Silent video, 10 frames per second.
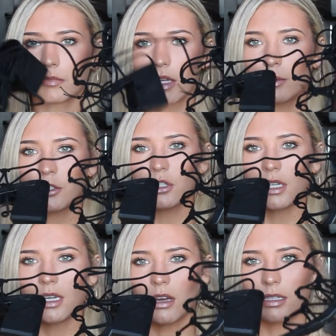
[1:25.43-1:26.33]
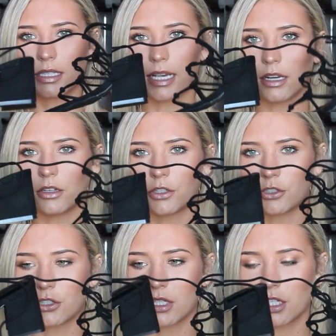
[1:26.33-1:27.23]
they were just like on sale and they're
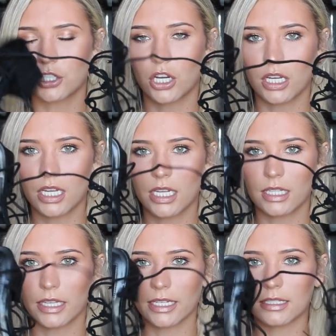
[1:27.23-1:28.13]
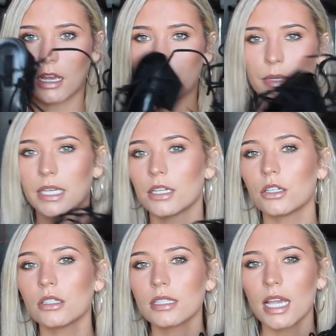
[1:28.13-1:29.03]
just like chunky lace up
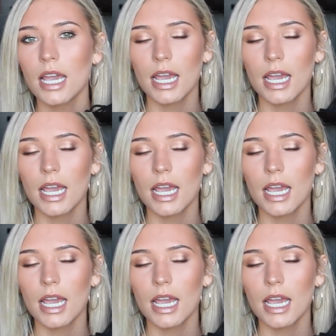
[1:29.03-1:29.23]
heels